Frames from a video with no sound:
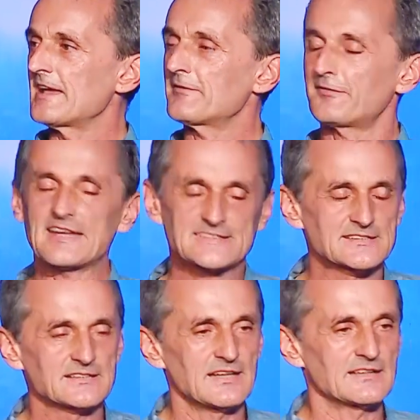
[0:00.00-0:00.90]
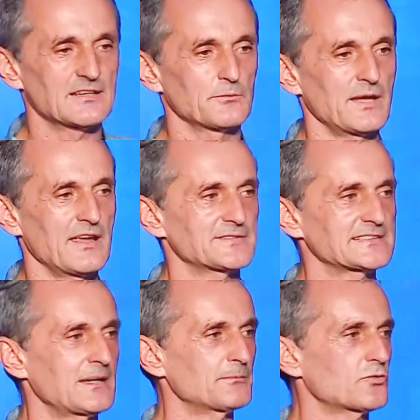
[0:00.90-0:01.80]
Fascinating. We have
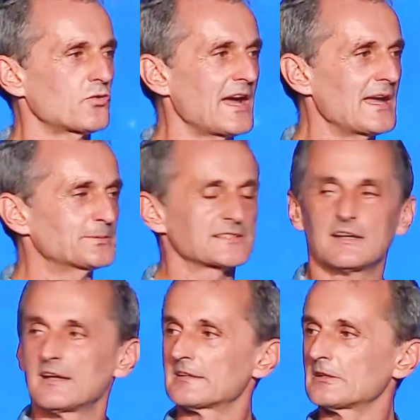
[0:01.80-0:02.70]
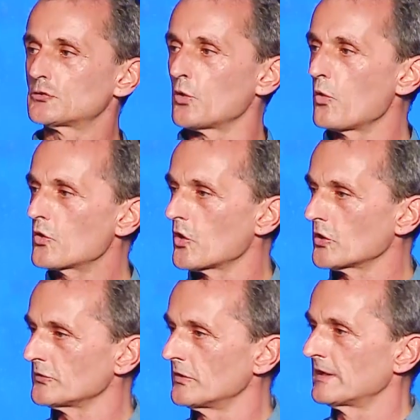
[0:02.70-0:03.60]
some tribes, the
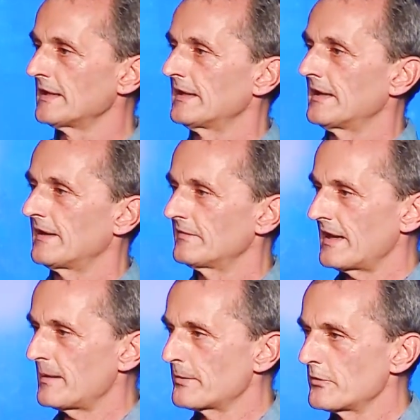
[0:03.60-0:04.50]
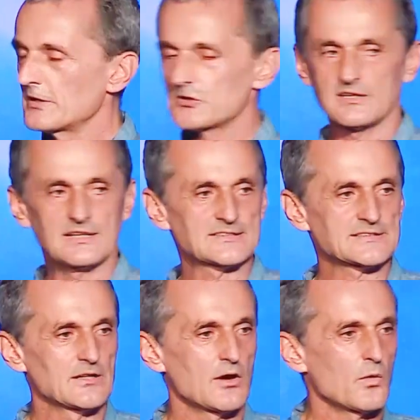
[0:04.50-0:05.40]
Dogon and the
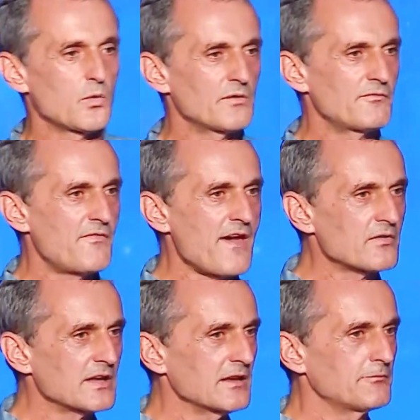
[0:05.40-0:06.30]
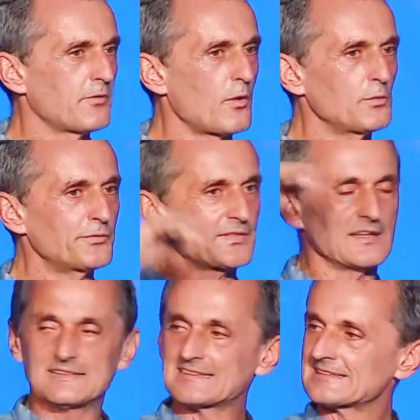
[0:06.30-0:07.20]
Aborigines, who are very evolved
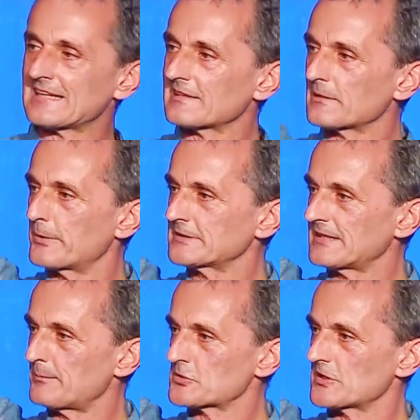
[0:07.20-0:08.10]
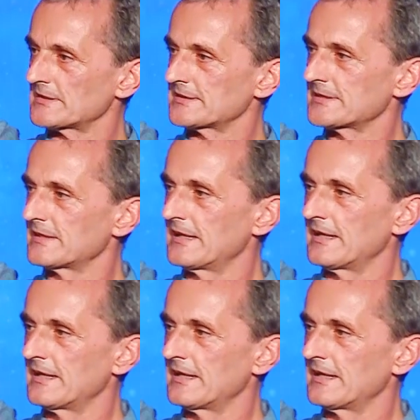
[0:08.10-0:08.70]
in subtle perceptions,